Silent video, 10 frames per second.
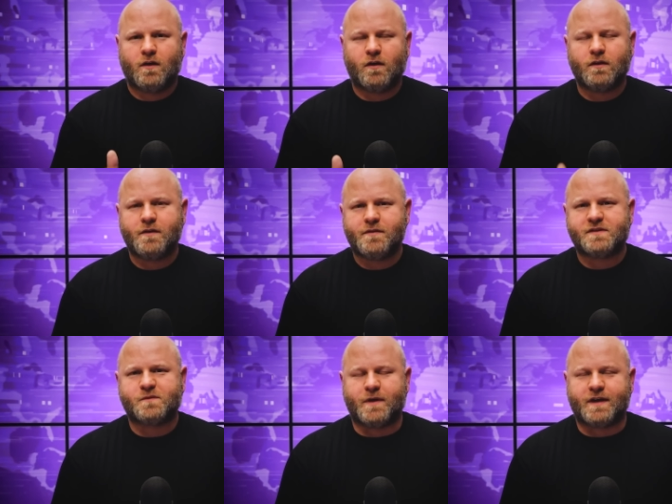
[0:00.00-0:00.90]
Earlier
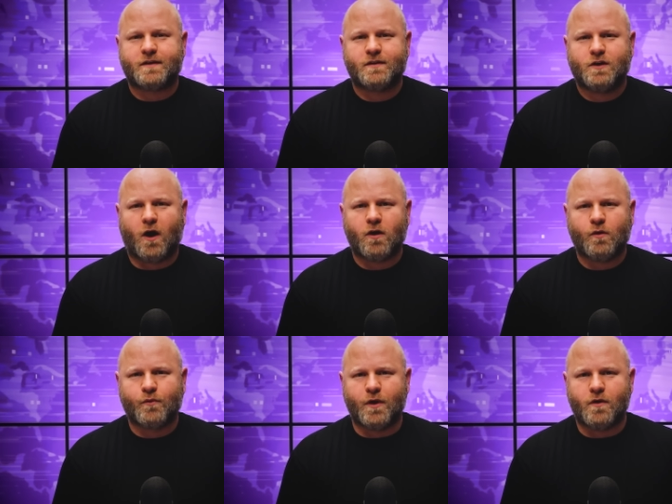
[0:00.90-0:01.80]
this week,
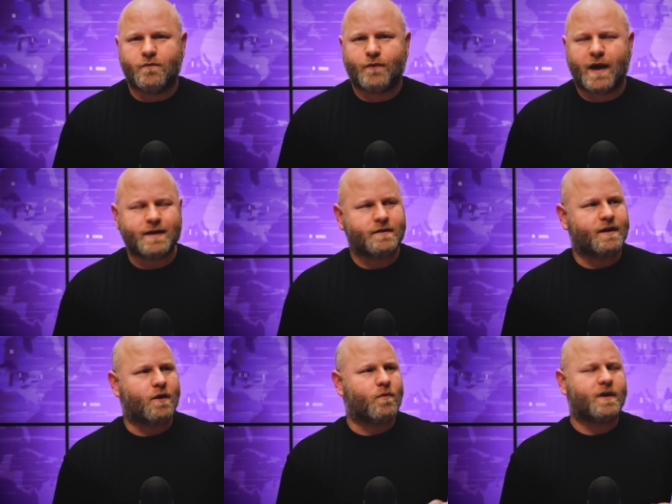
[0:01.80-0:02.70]
Karl Rove,
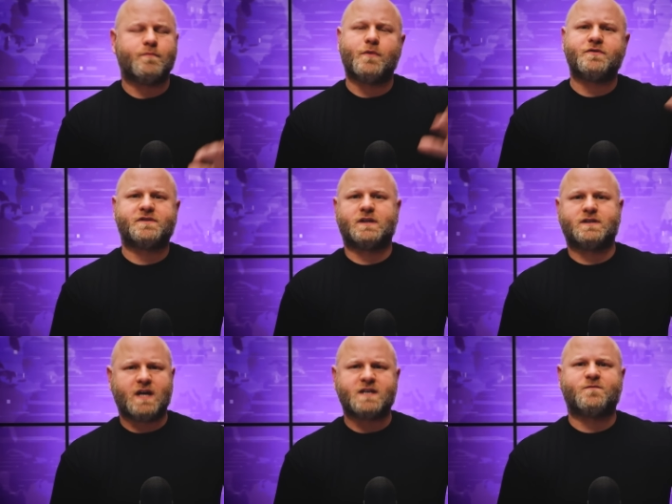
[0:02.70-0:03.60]
one of the most
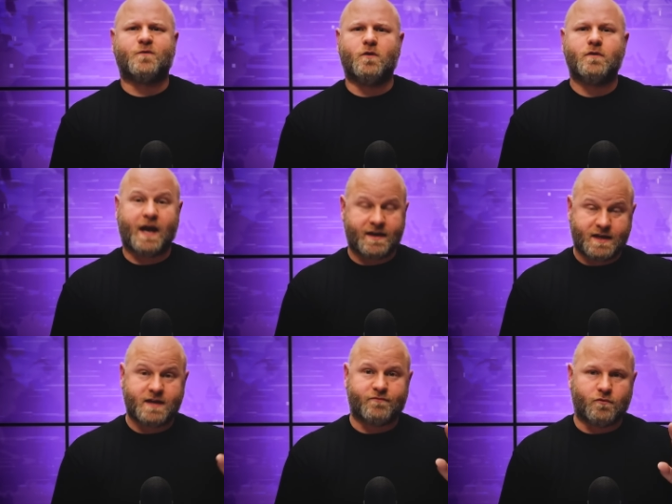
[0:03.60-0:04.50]
successful and
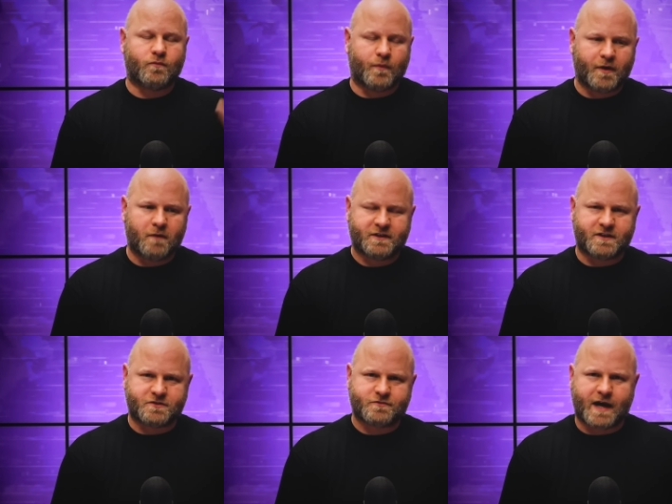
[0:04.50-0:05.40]
evil
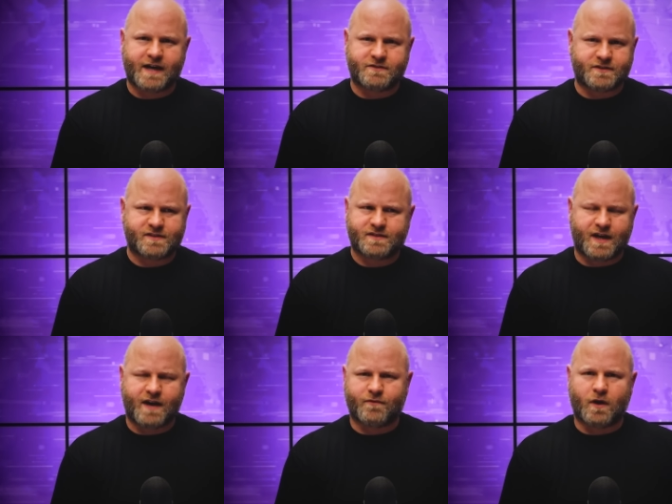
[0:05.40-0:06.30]
Republican strategists
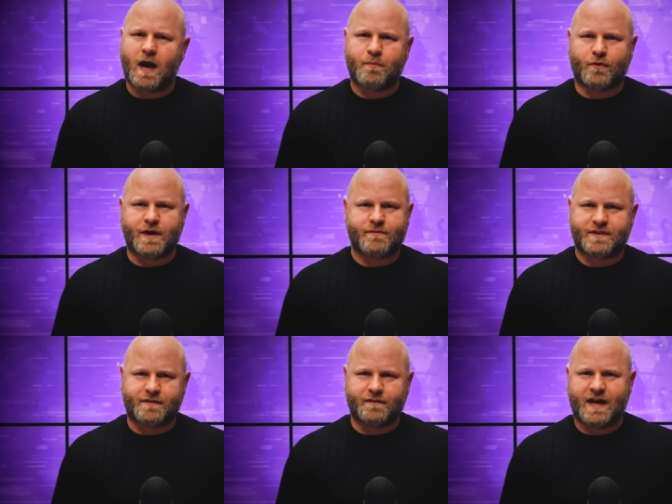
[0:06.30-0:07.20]
to ever operate
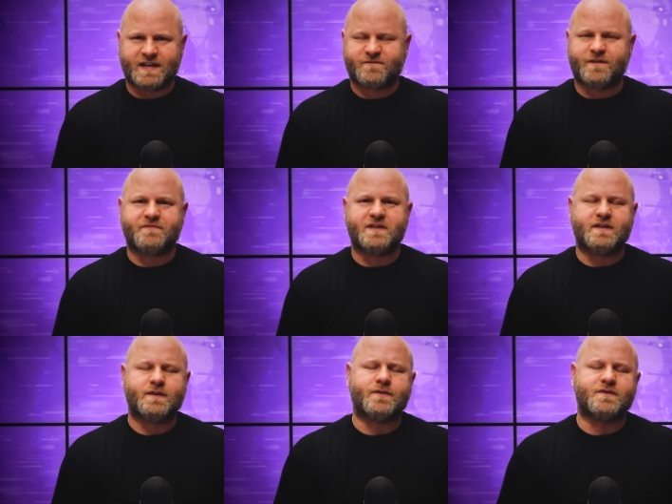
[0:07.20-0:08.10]
within the last 50
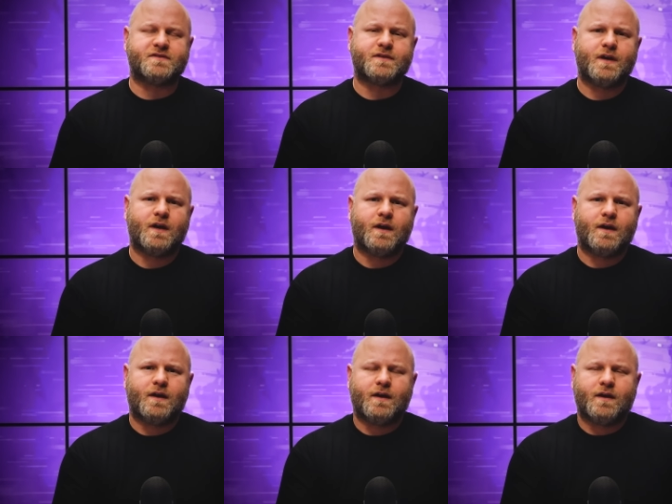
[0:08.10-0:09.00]
years,
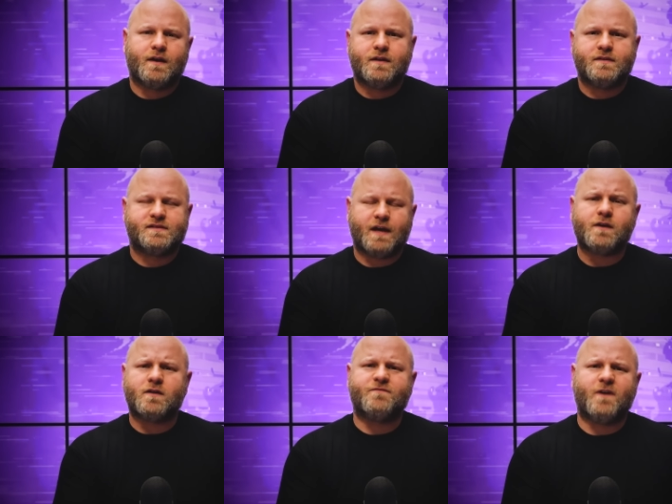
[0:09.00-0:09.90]

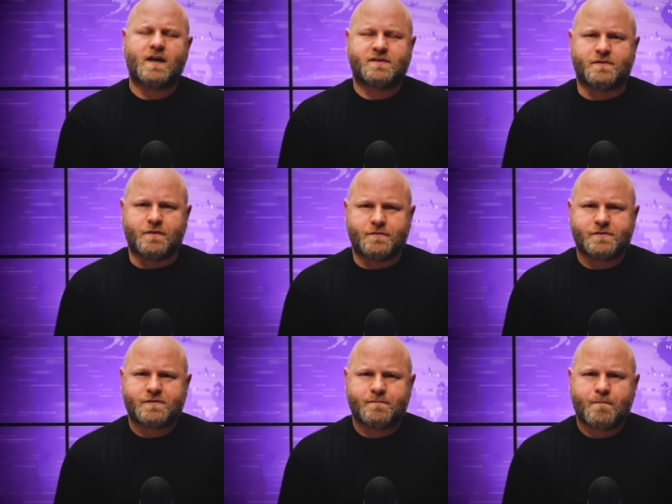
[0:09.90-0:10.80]
said on Fox
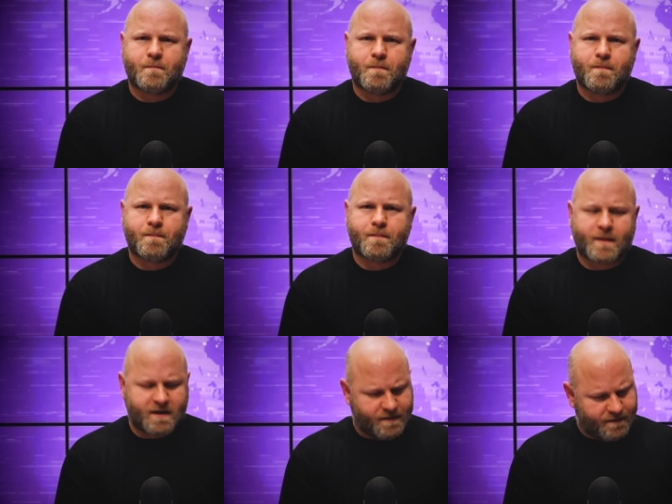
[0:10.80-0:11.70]
News
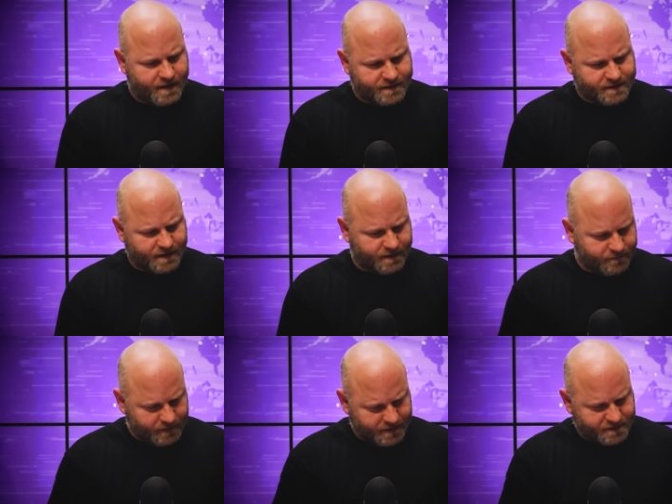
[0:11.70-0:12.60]
that,
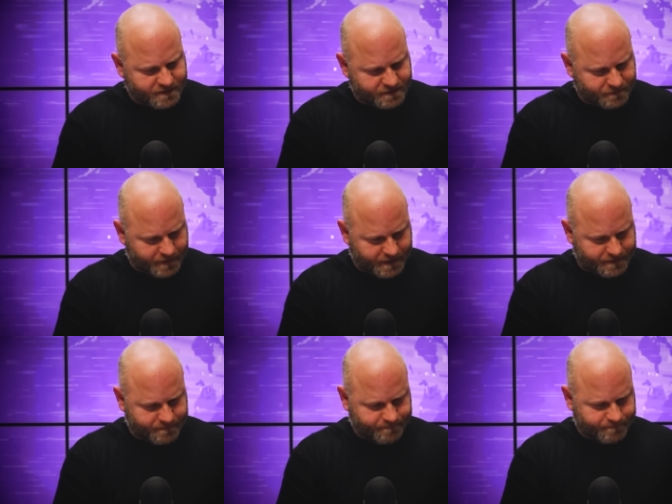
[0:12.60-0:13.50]
well, let's just read it.